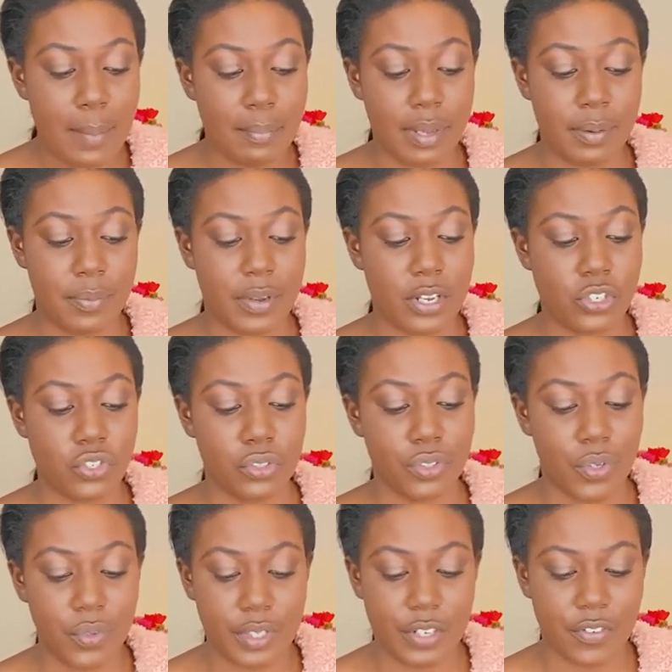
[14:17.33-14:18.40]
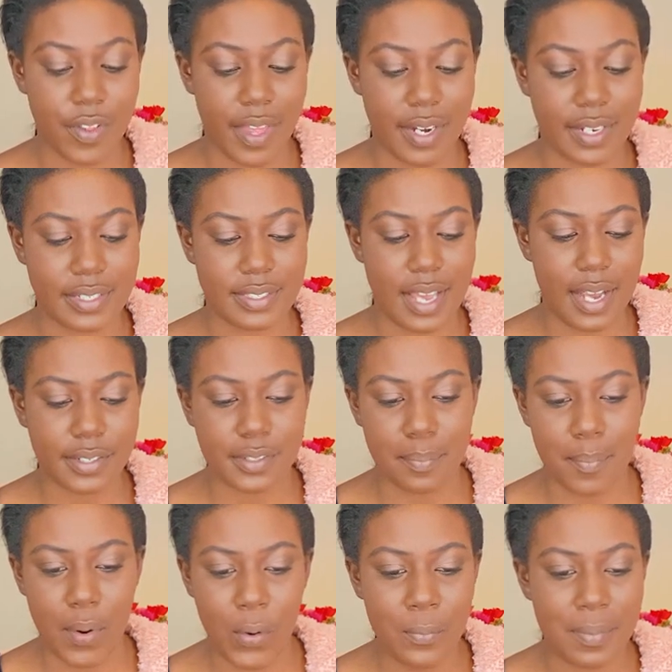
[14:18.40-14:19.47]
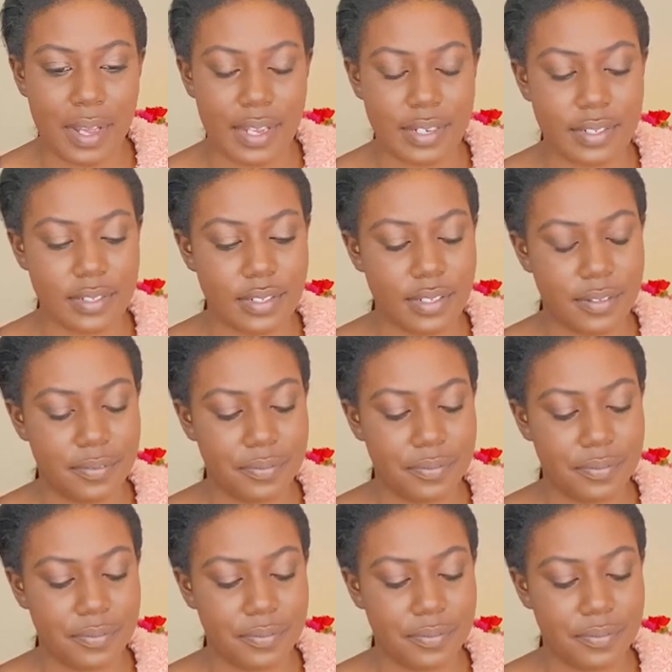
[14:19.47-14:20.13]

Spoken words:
Maybe because you're lonely for that exact moment.